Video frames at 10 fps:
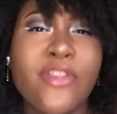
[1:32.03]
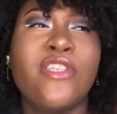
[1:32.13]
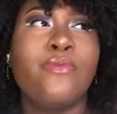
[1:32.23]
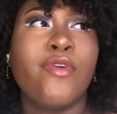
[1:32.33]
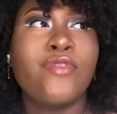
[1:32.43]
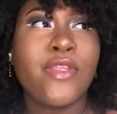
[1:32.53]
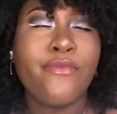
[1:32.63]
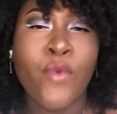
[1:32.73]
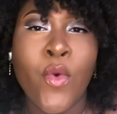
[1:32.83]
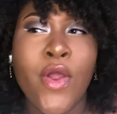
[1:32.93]
is mostly
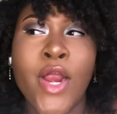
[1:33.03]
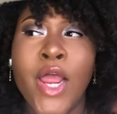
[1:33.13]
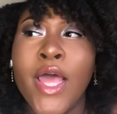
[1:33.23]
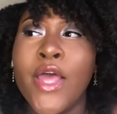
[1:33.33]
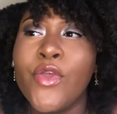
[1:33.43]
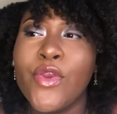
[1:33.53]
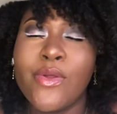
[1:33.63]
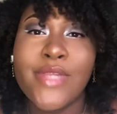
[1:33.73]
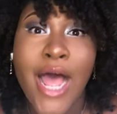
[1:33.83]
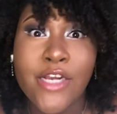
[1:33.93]
for, you know,
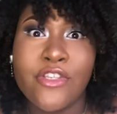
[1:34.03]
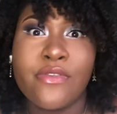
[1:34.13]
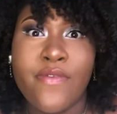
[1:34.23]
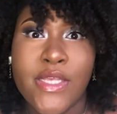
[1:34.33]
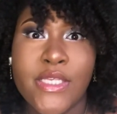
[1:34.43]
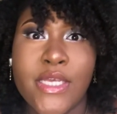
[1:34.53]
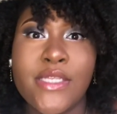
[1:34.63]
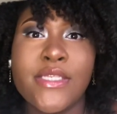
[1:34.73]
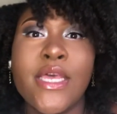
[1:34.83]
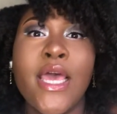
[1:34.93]
doctor's visits,